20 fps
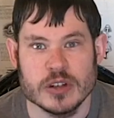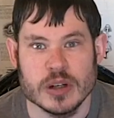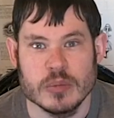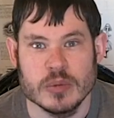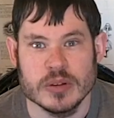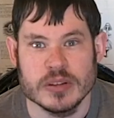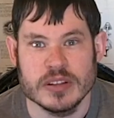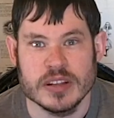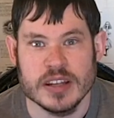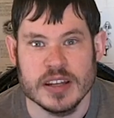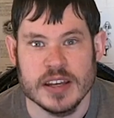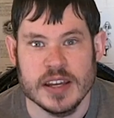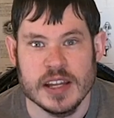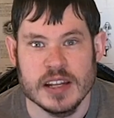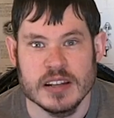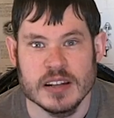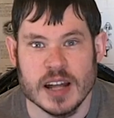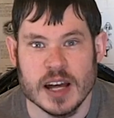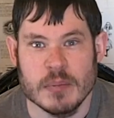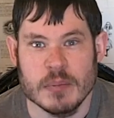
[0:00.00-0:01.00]
the troubled
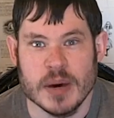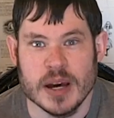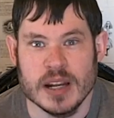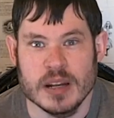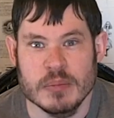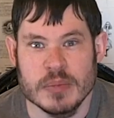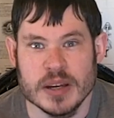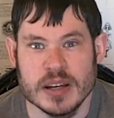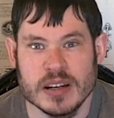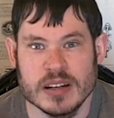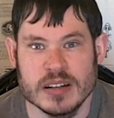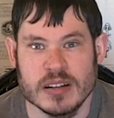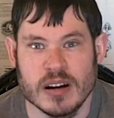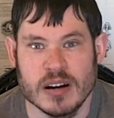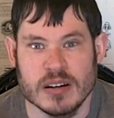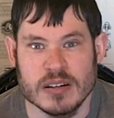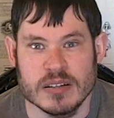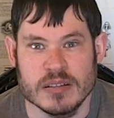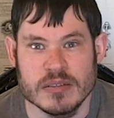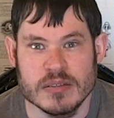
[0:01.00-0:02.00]
teen, that might have been
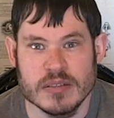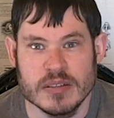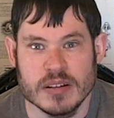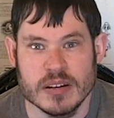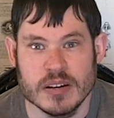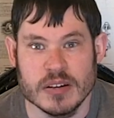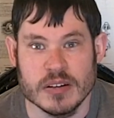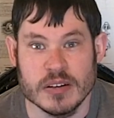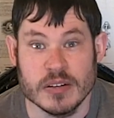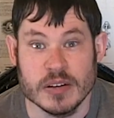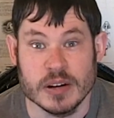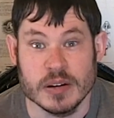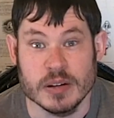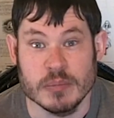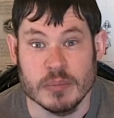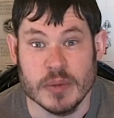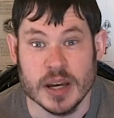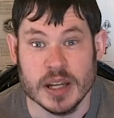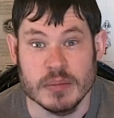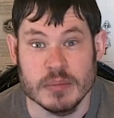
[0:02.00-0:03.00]
or
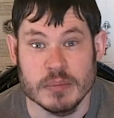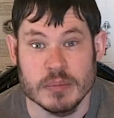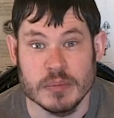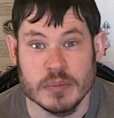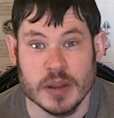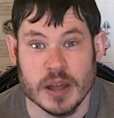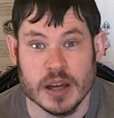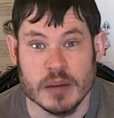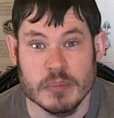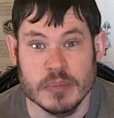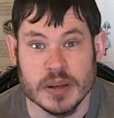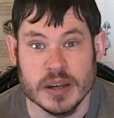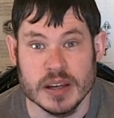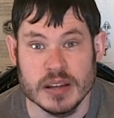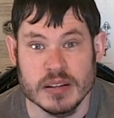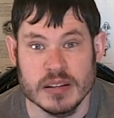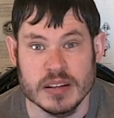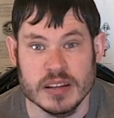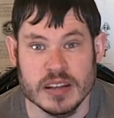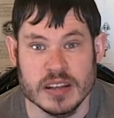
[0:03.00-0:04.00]
it might have
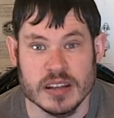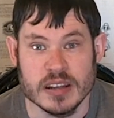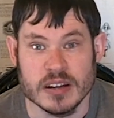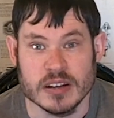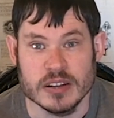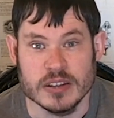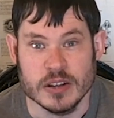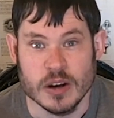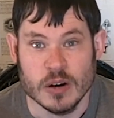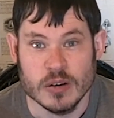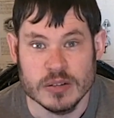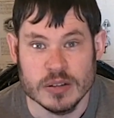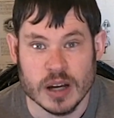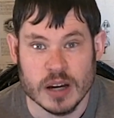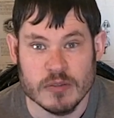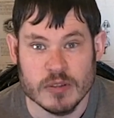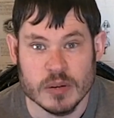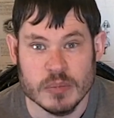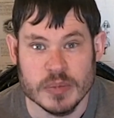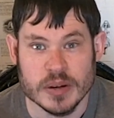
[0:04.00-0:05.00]
been the young adult
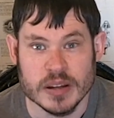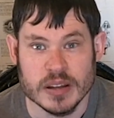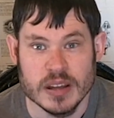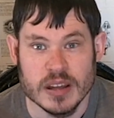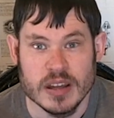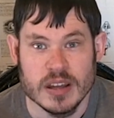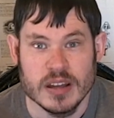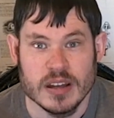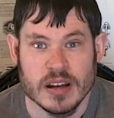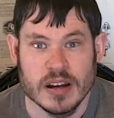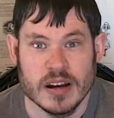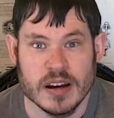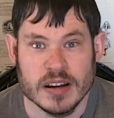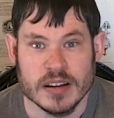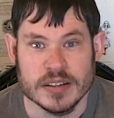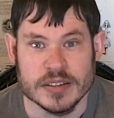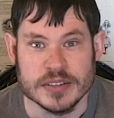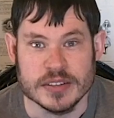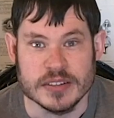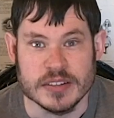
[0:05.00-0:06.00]
novel, but
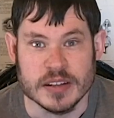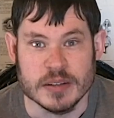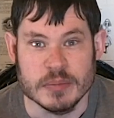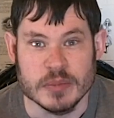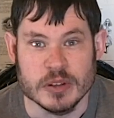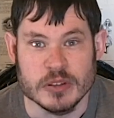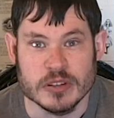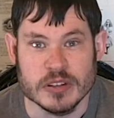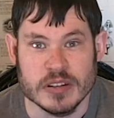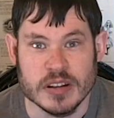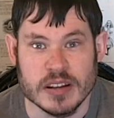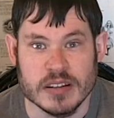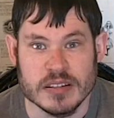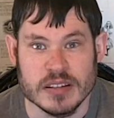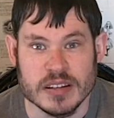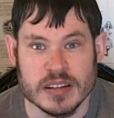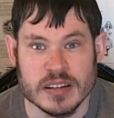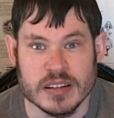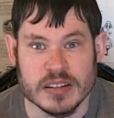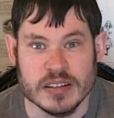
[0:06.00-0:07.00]
since I mentioned
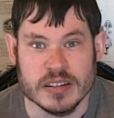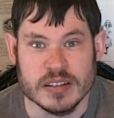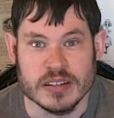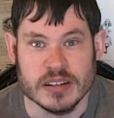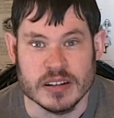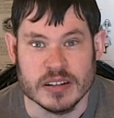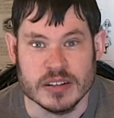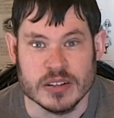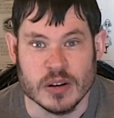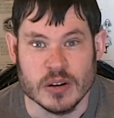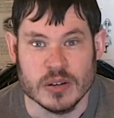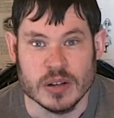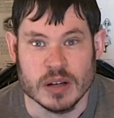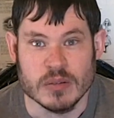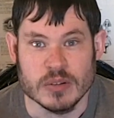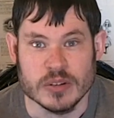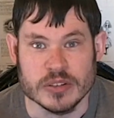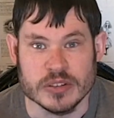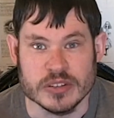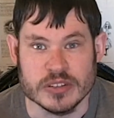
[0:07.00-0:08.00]
that the young adult
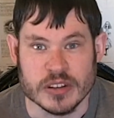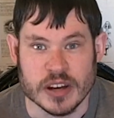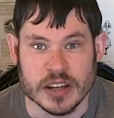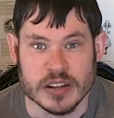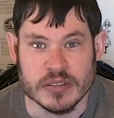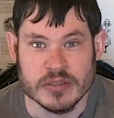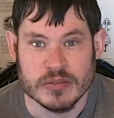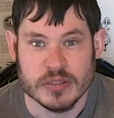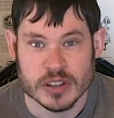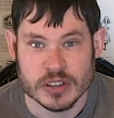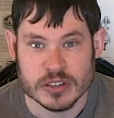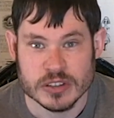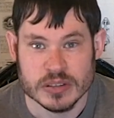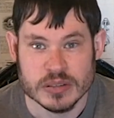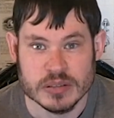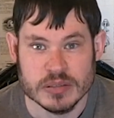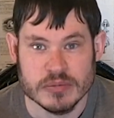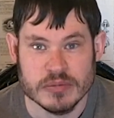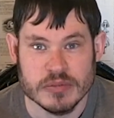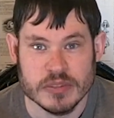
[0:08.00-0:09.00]
novel is a science
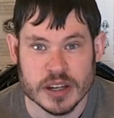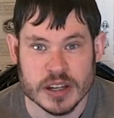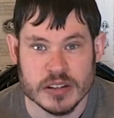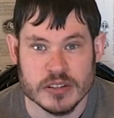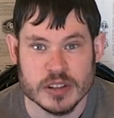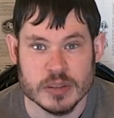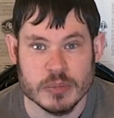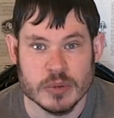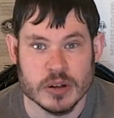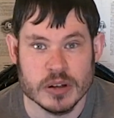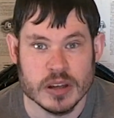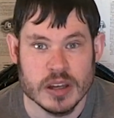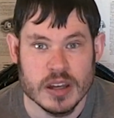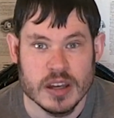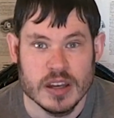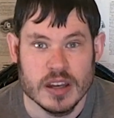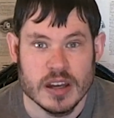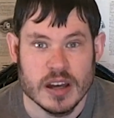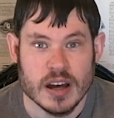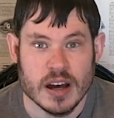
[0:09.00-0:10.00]
fiction fantasy book,